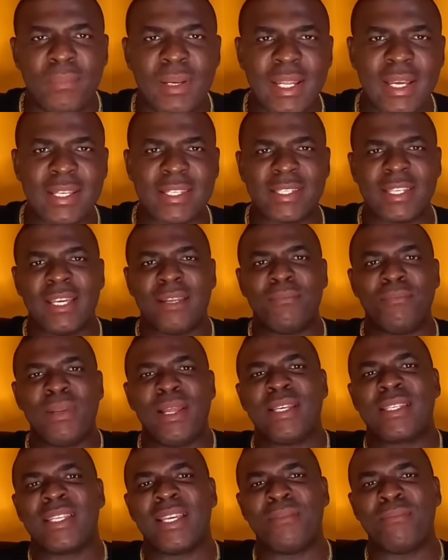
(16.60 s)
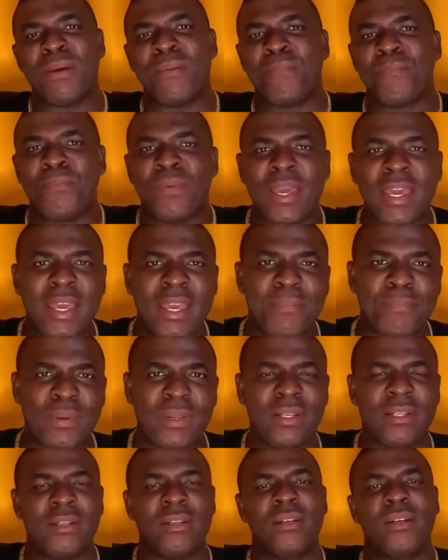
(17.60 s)
Blessed, blessed the
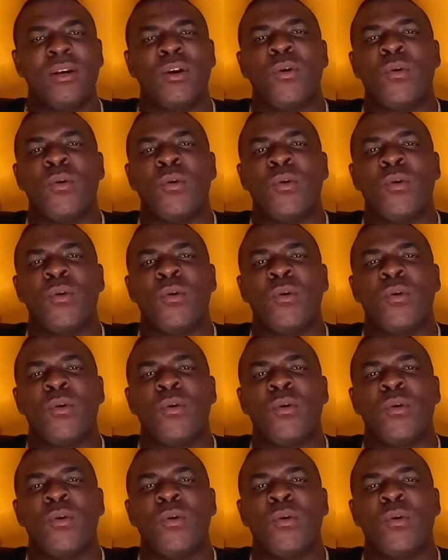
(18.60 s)
people.